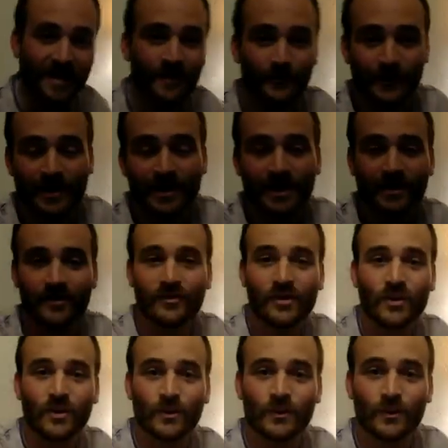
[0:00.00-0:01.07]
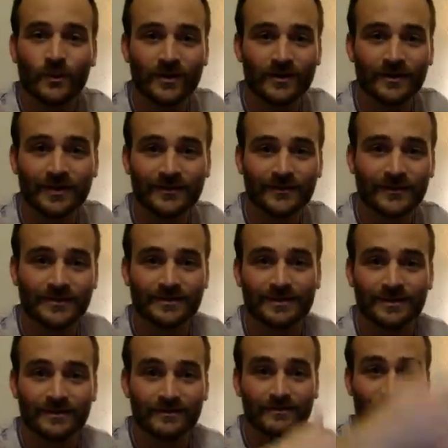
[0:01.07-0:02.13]
and we kind of all were wondering if it was
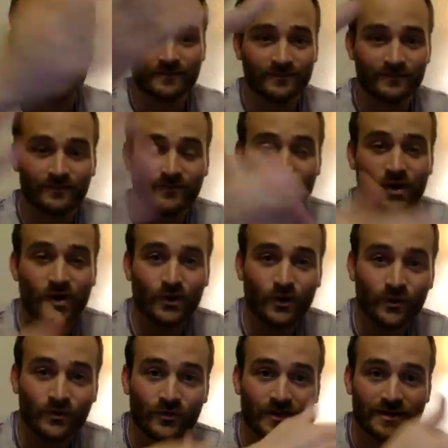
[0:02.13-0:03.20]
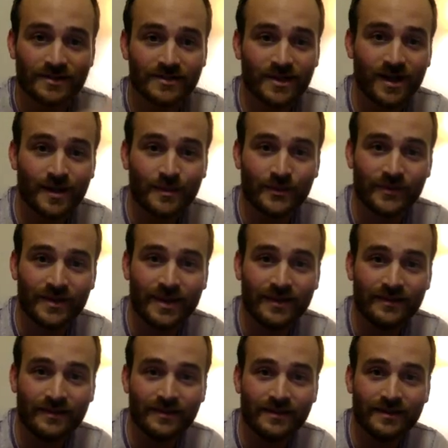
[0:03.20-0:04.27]
gonna fall over and topple
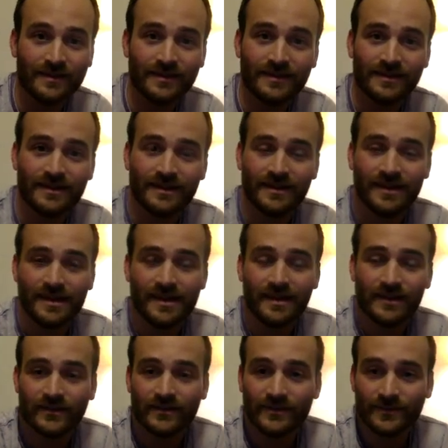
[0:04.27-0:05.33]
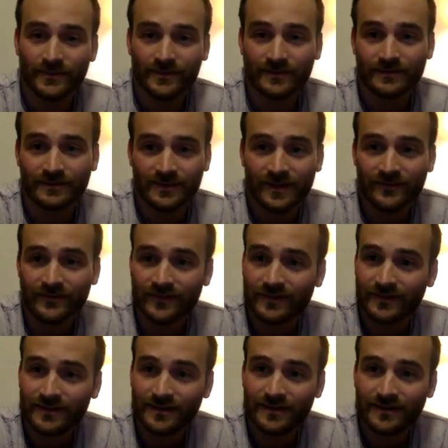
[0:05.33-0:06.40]
down the hill. It was
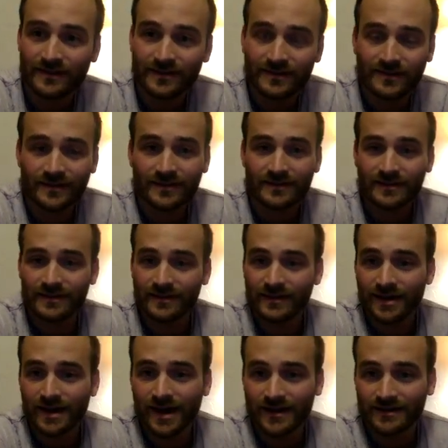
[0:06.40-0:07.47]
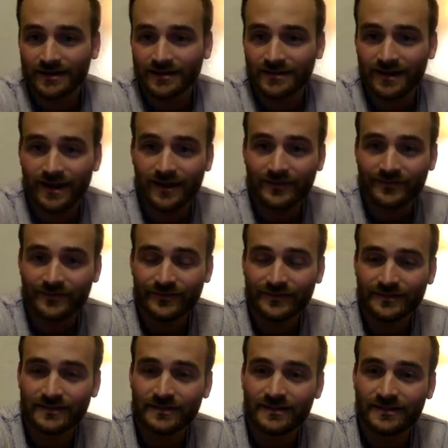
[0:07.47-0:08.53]
definitely not safe,
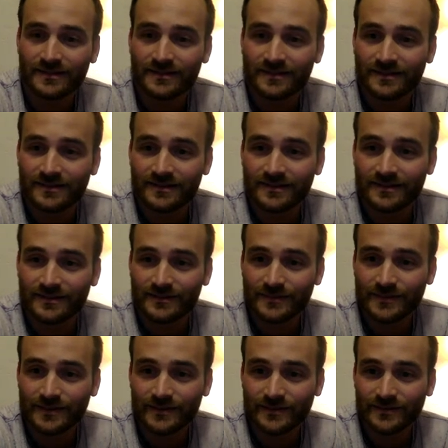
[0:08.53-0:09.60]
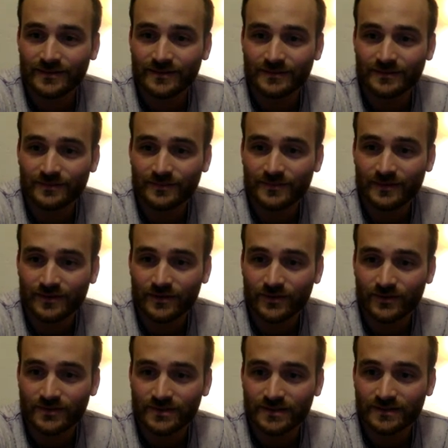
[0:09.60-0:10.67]
but it was a cool
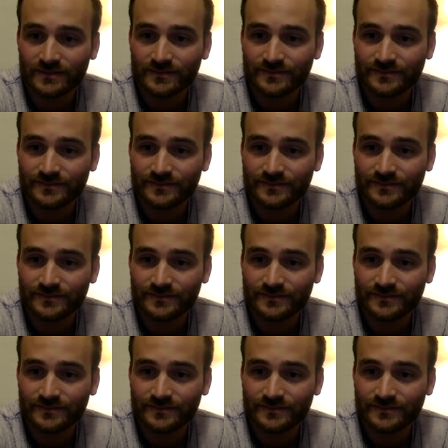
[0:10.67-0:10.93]
show.